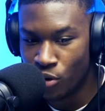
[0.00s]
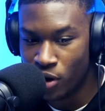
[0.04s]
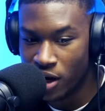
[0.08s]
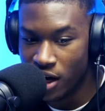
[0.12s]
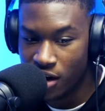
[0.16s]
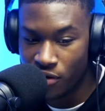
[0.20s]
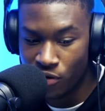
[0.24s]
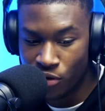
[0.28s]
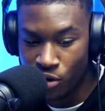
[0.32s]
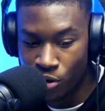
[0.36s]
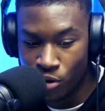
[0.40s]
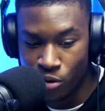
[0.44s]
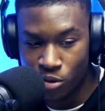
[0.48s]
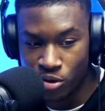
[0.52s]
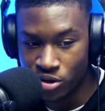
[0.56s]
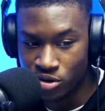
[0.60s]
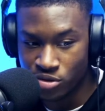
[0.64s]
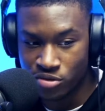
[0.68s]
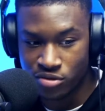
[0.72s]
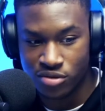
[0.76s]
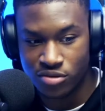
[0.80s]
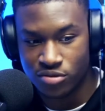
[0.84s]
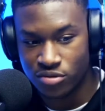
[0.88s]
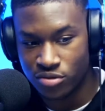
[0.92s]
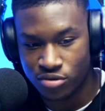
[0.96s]
whatever
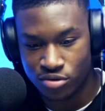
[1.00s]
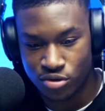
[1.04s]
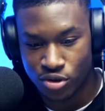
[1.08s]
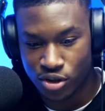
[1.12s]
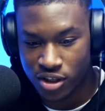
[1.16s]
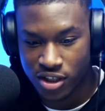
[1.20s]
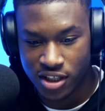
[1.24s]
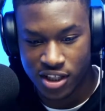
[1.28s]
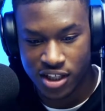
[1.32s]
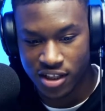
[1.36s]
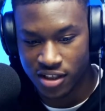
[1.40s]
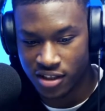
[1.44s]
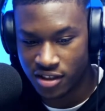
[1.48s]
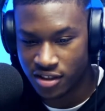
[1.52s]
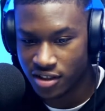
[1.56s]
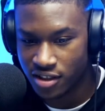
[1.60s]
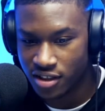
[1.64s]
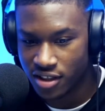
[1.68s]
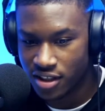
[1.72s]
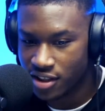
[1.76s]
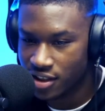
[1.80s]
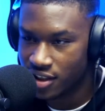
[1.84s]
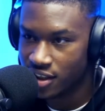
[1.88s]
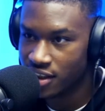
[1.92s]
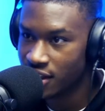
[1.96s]
was rocking,
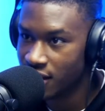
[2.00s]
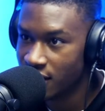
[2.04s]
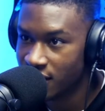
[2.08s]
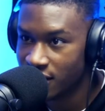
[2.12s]
whatever was